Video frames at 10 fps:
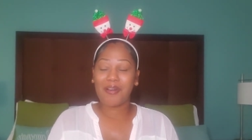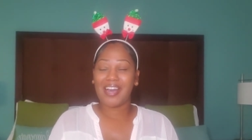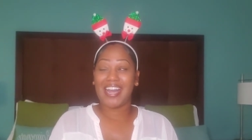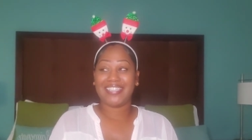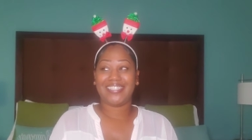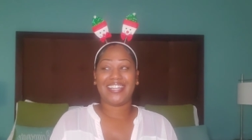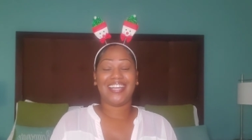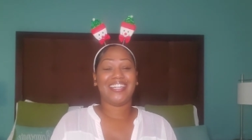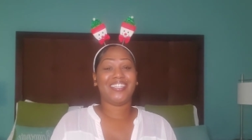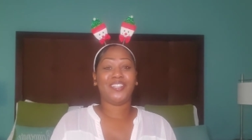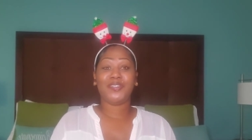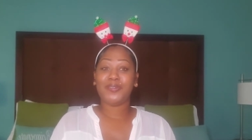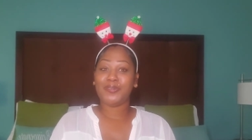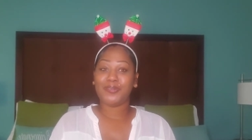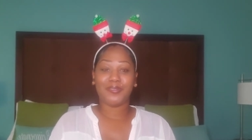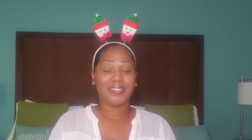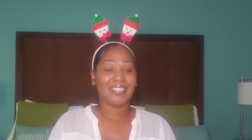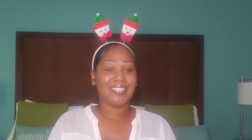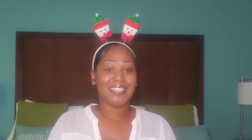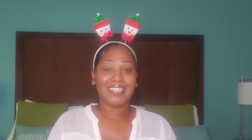I said, dude,
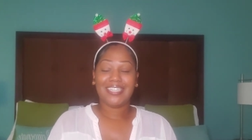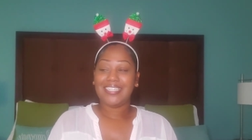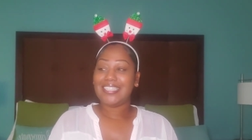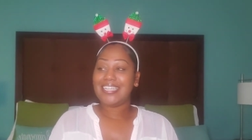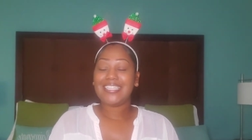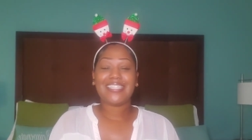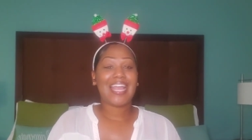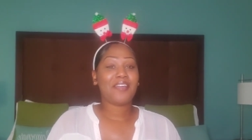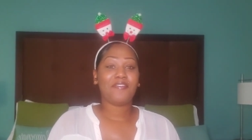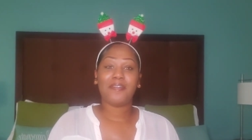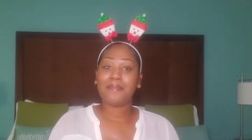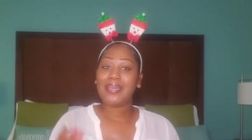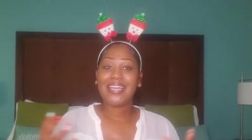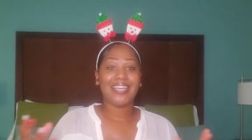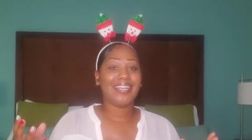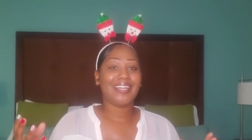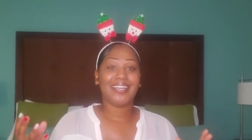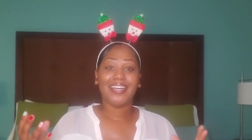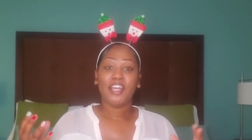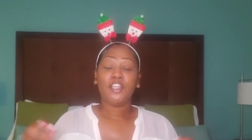this ain't for me.
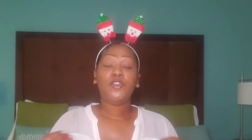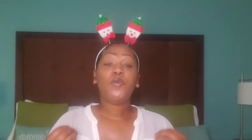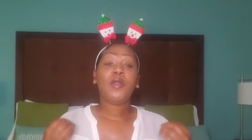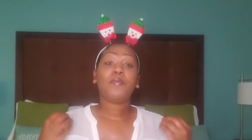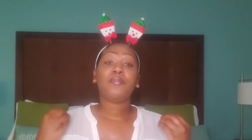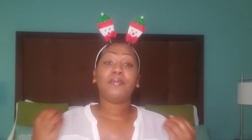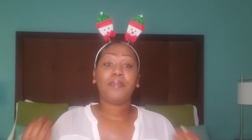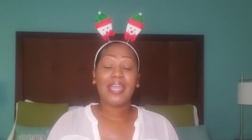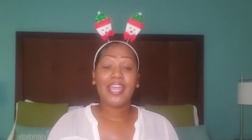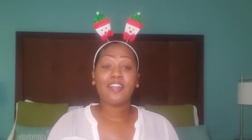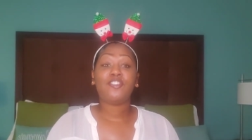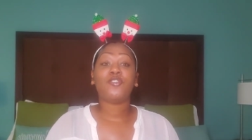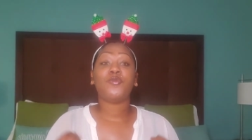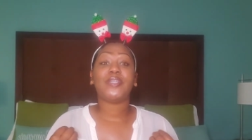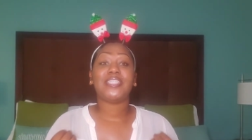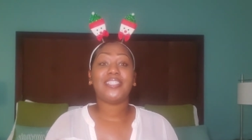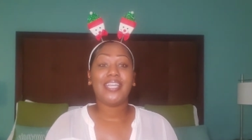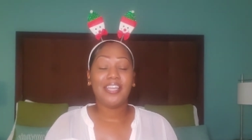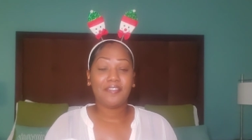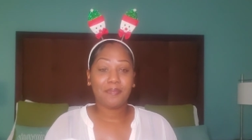You weren't prepared to
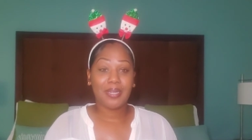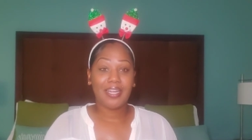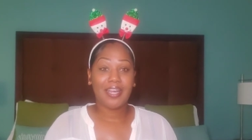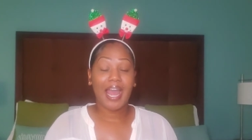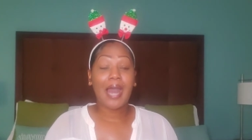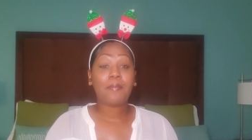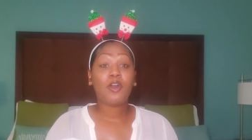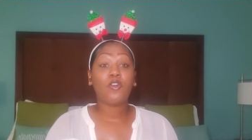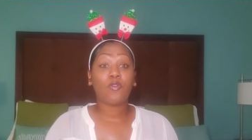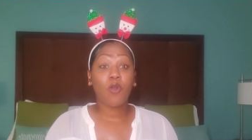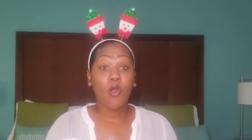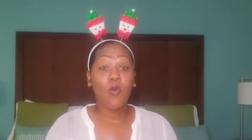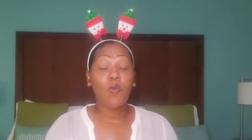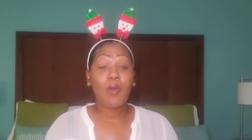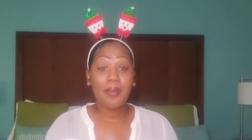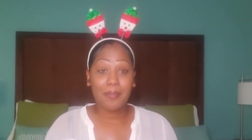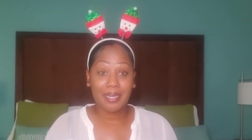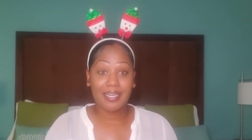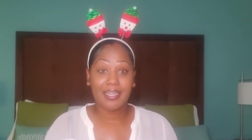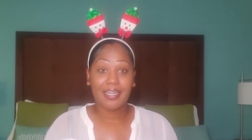receive me. I'm a grown
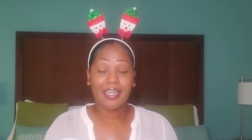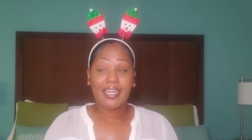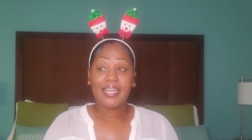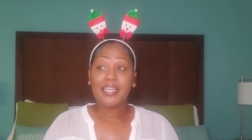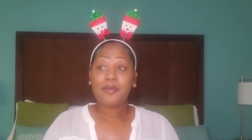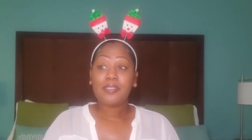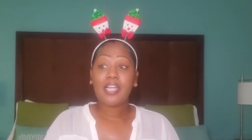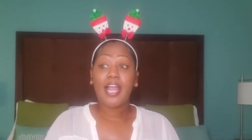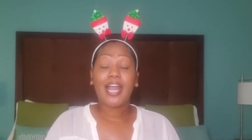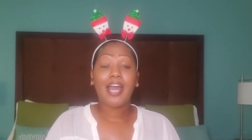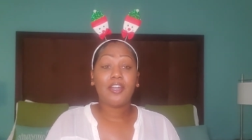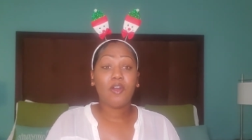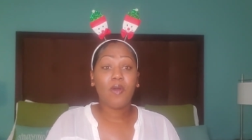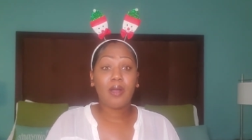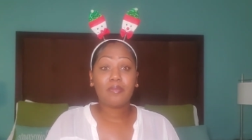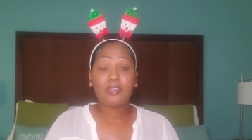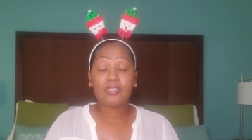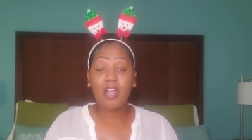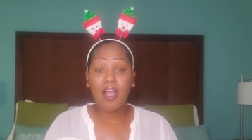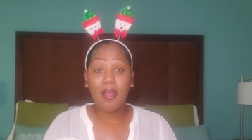woman. He was like, I know I'm
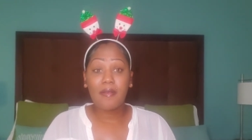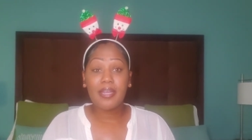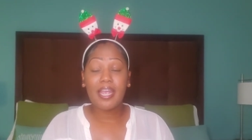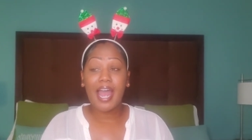sorry.